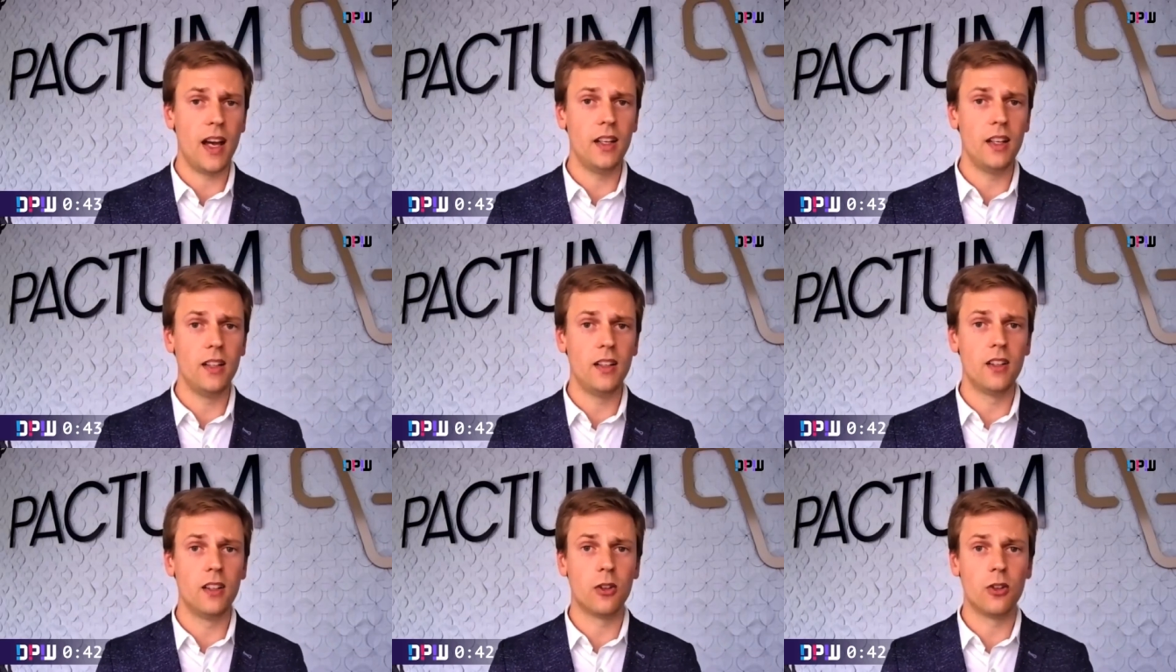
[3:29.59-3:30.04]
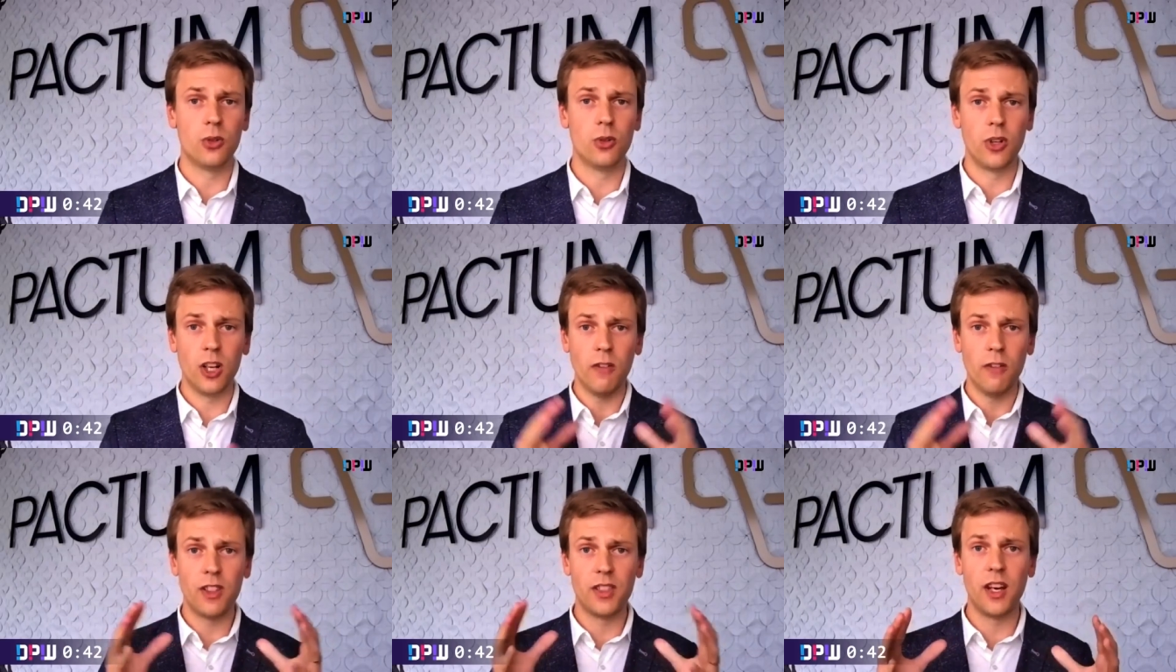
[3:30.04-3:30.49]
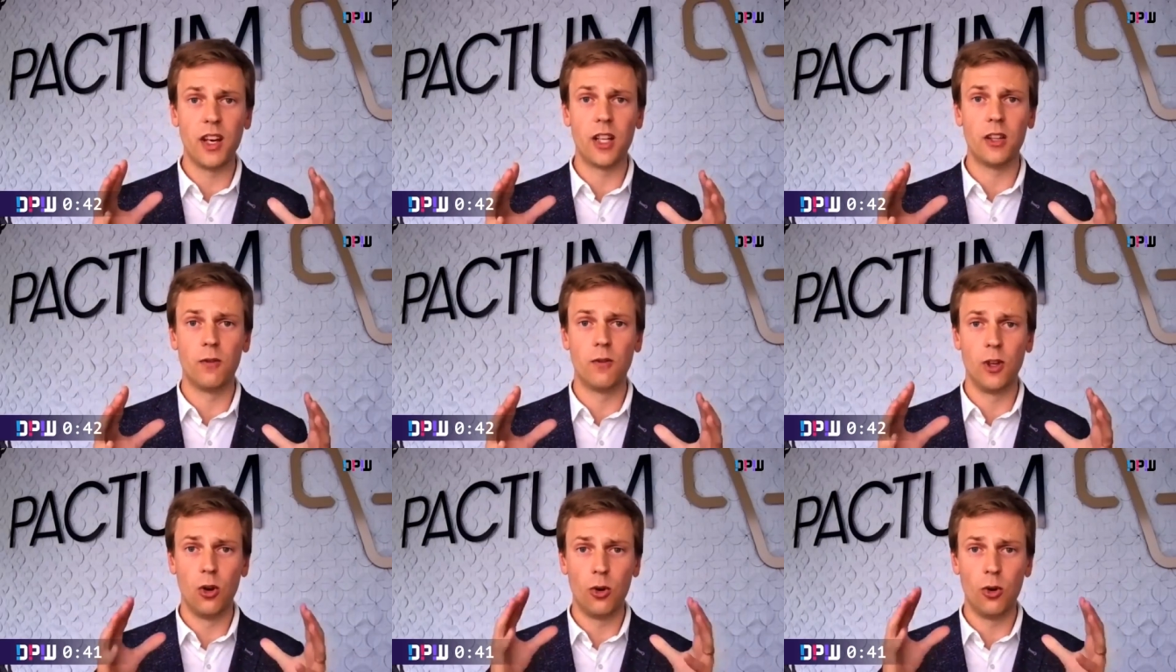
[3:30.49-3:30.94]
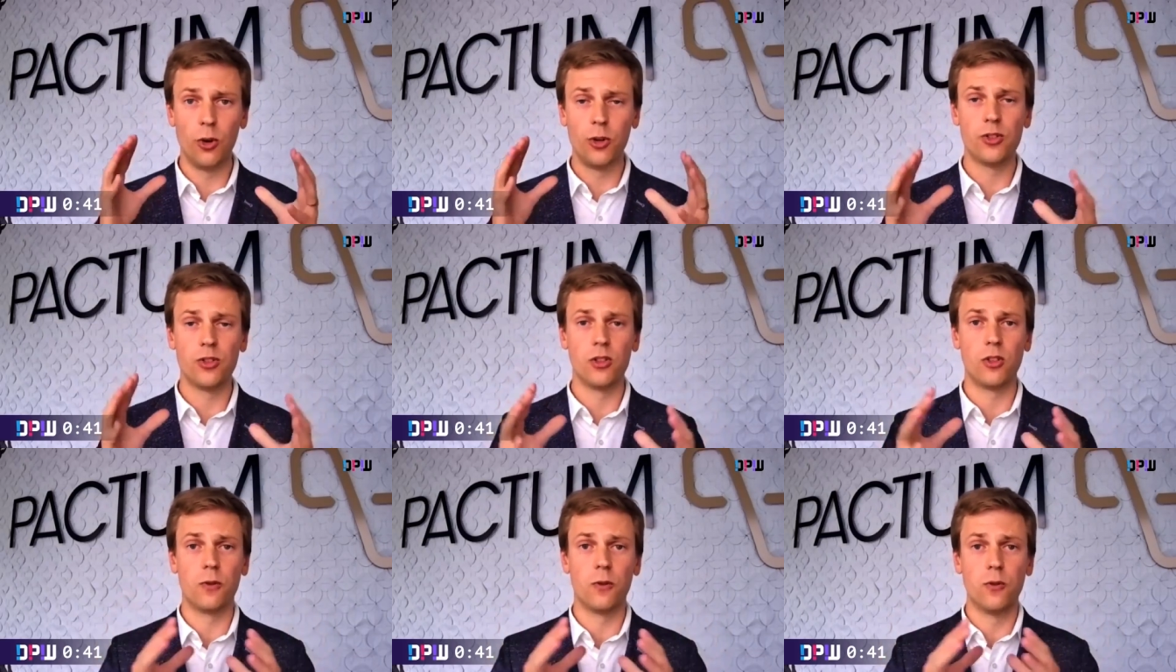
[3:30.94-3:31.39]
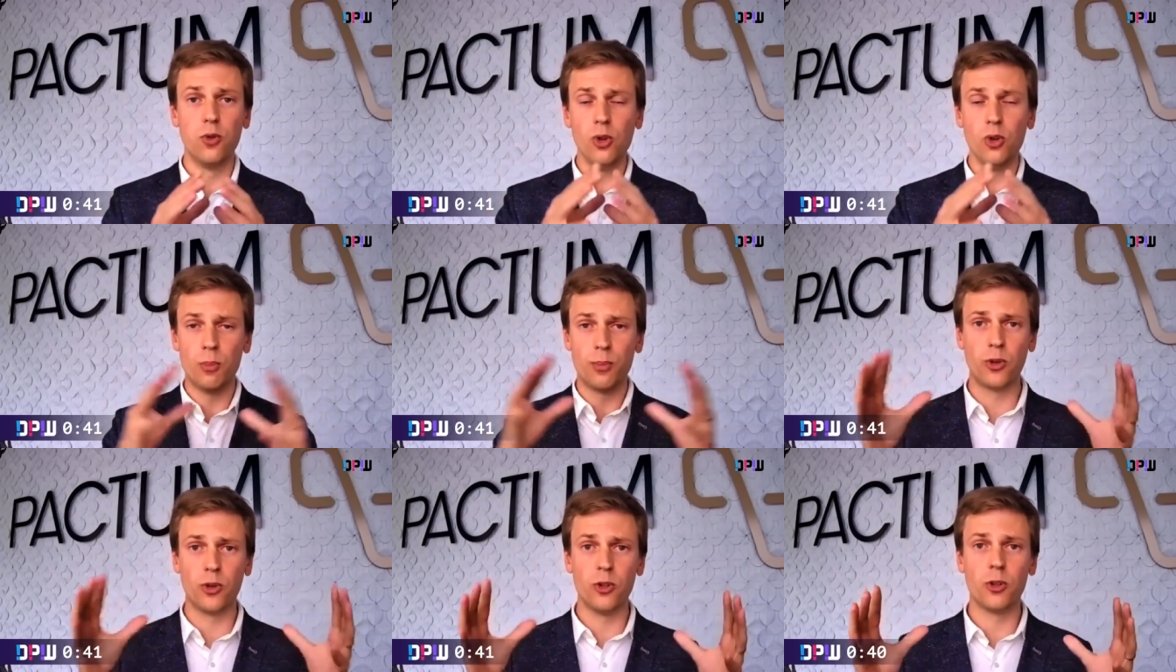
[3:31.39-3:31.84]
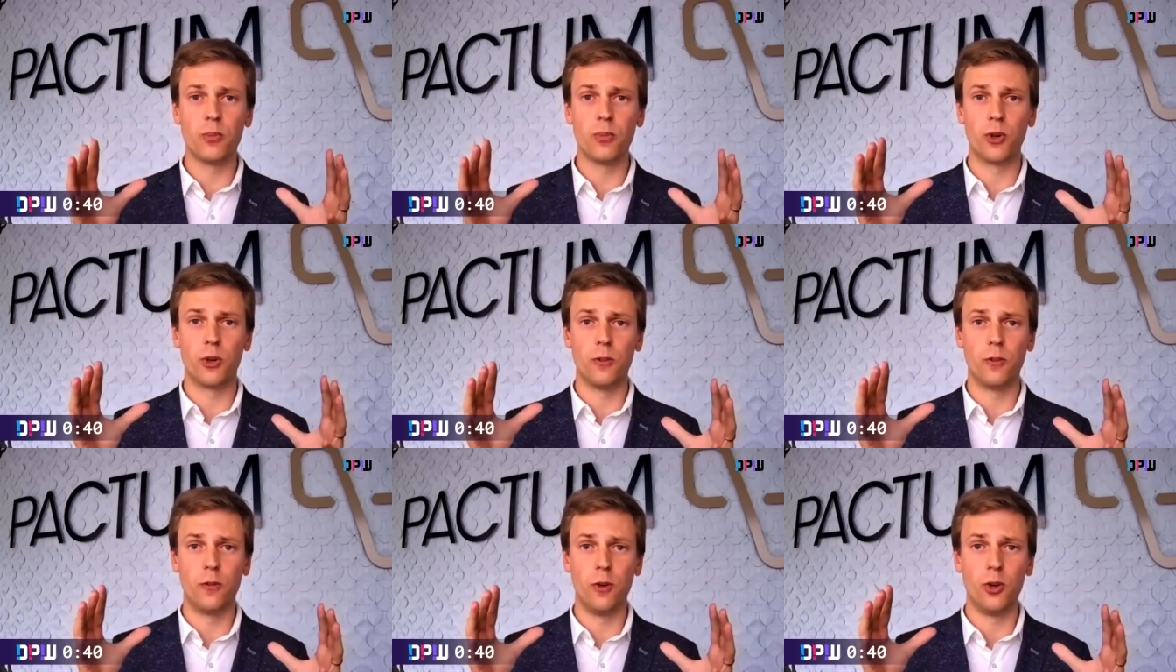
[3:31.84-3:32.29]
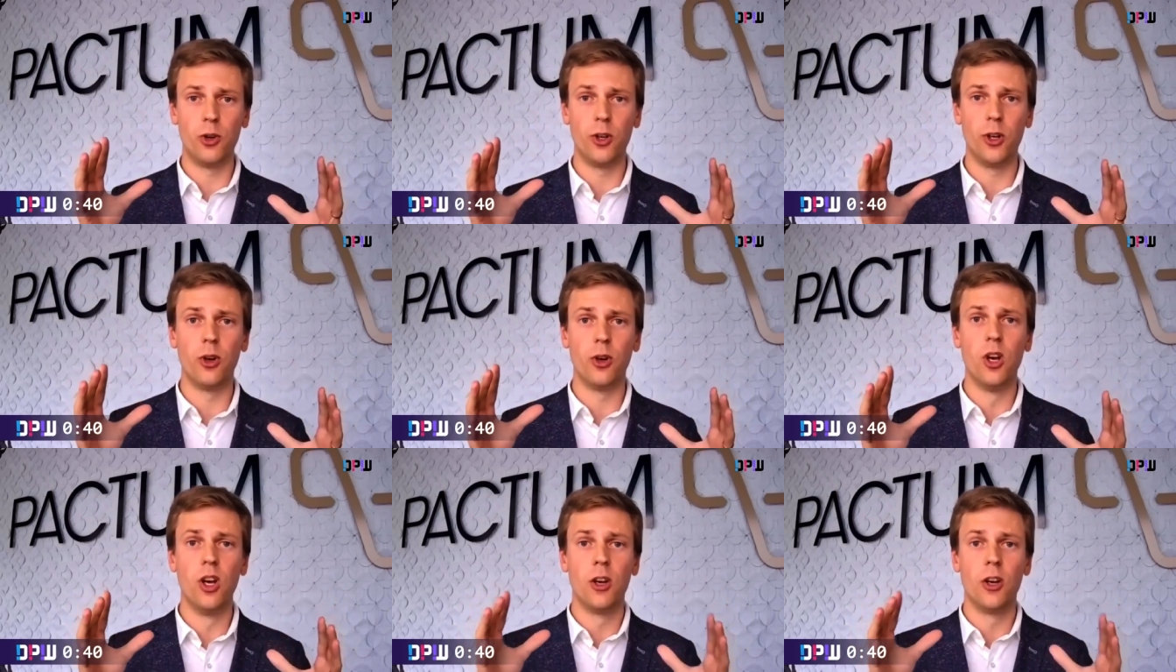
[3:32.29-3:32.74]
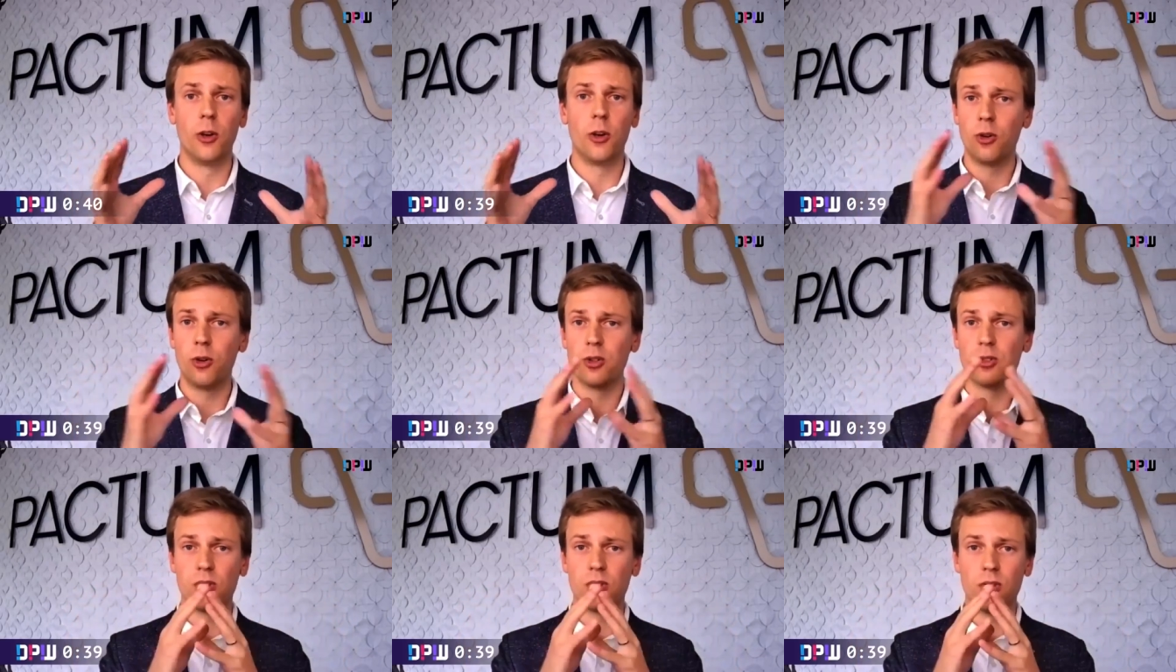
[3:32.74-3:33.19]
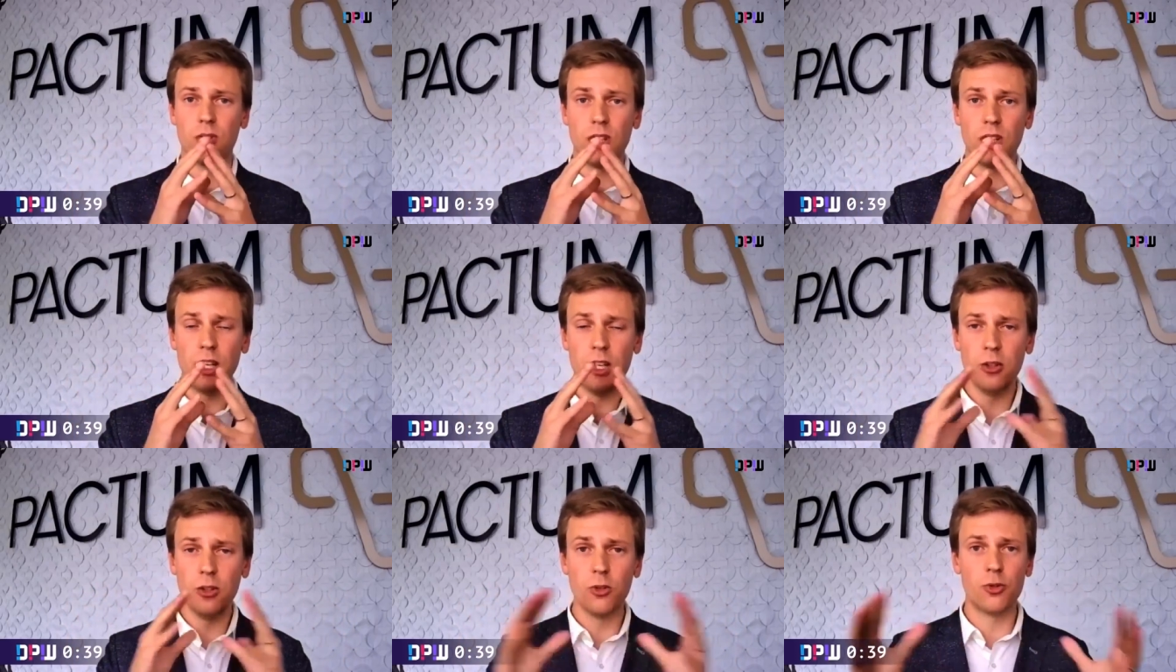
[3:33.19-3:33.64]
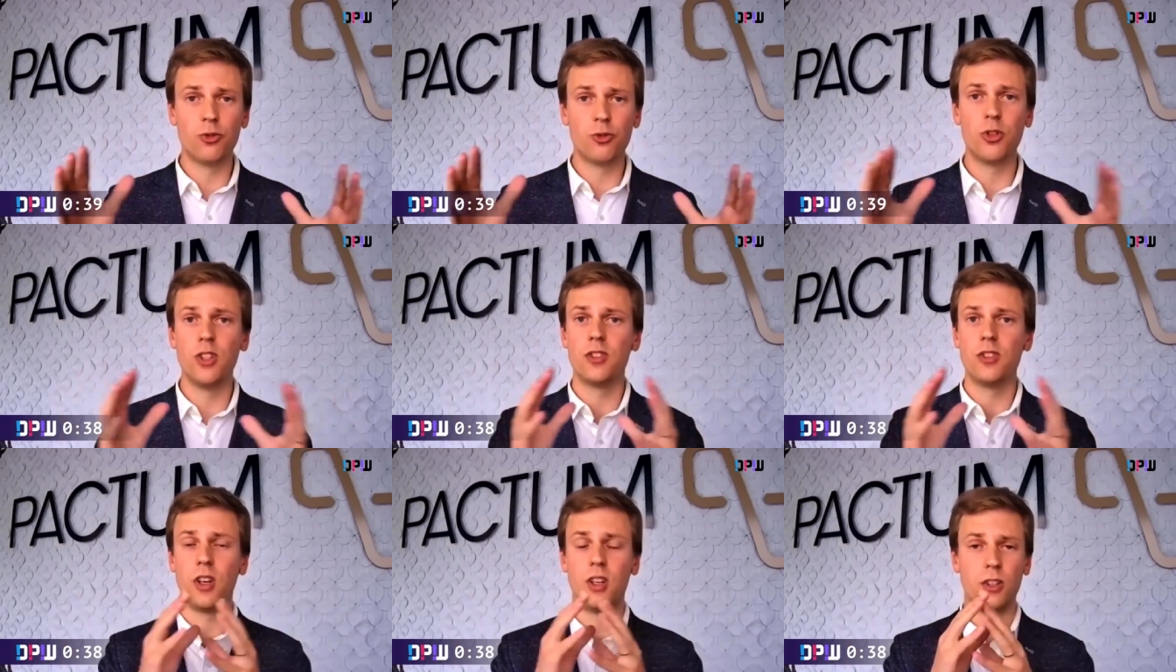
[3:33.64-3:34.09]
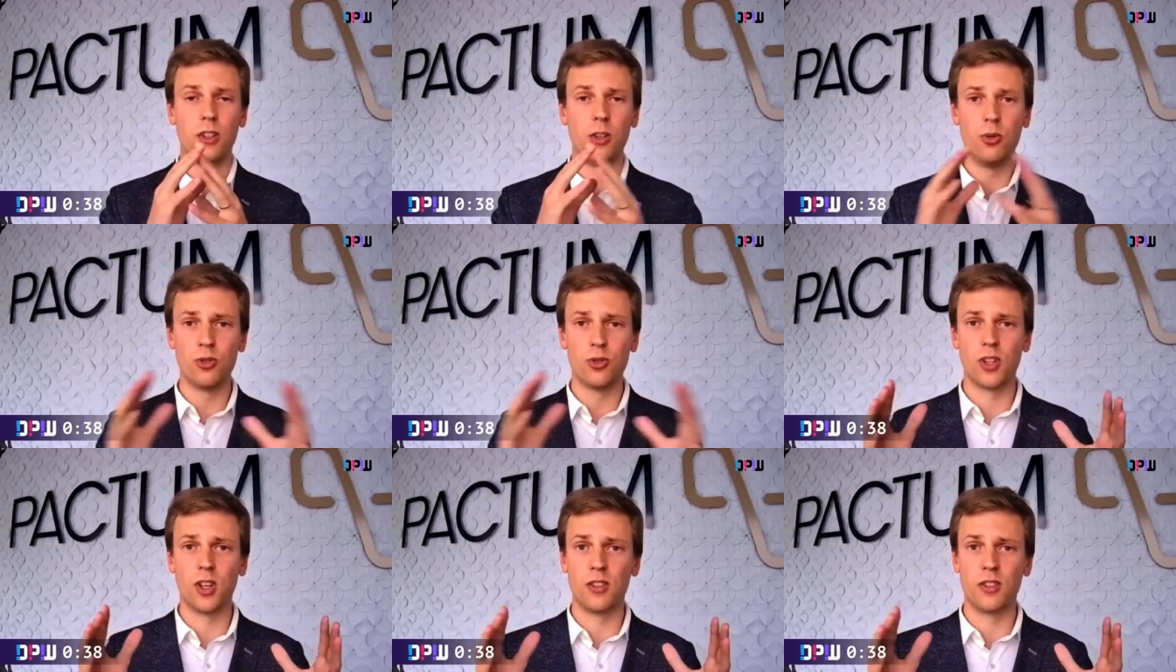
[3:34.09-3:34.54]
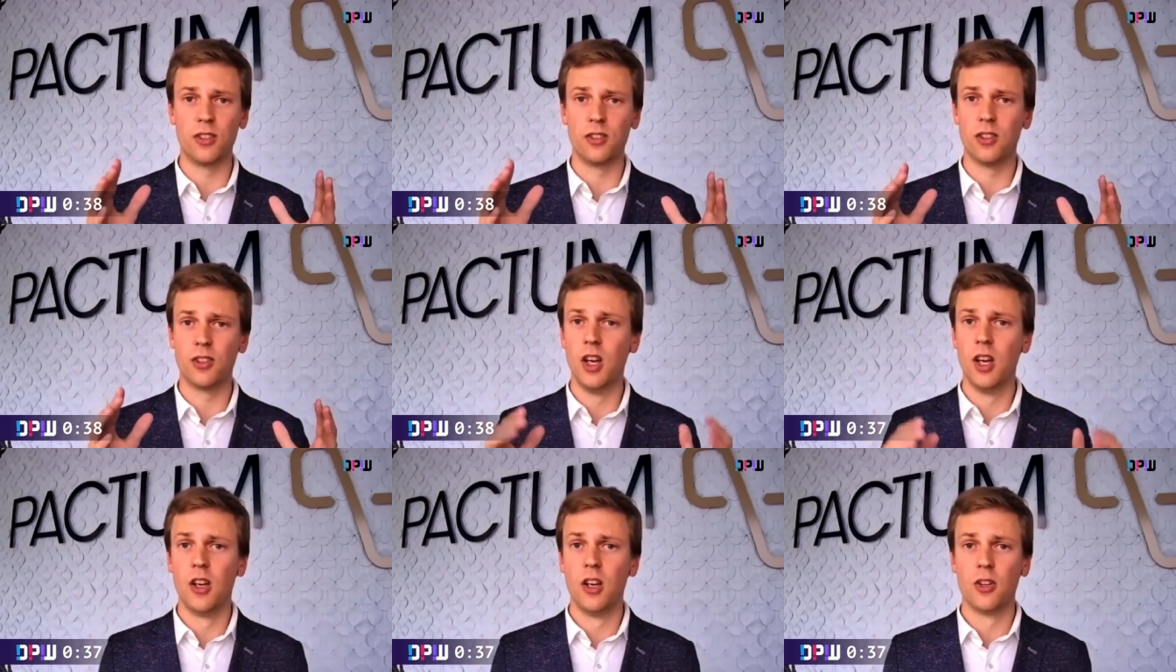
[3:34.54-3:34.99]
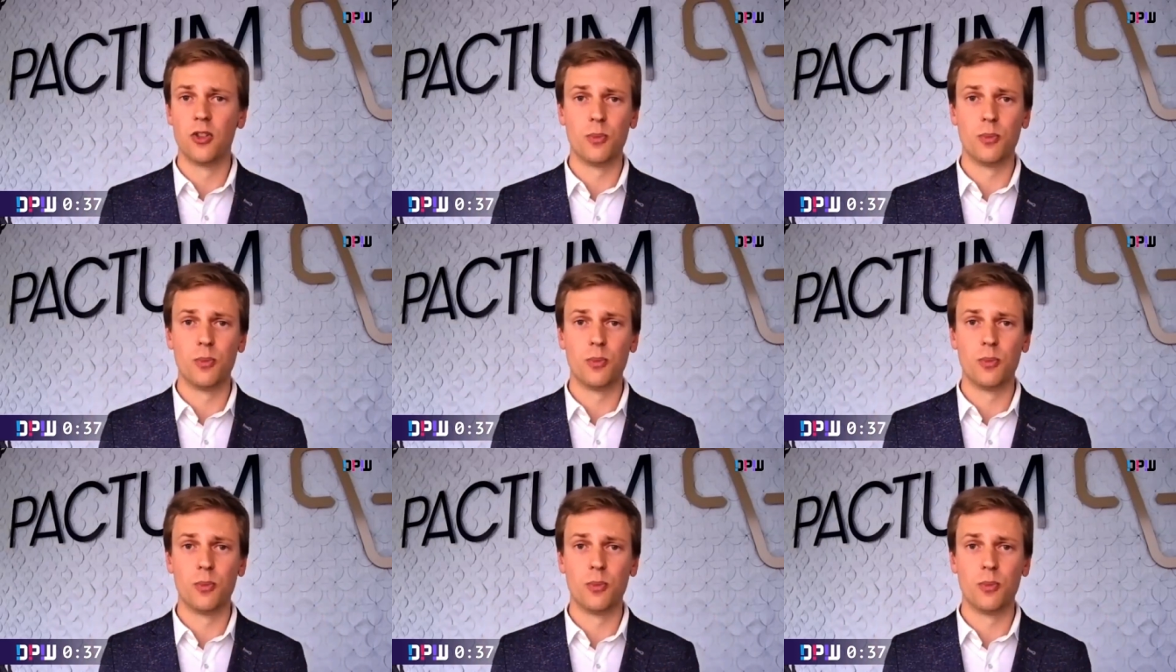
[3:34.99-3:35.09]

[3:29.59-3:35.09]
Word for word: and together with that, we launched a full product portfolio across industries and use cases.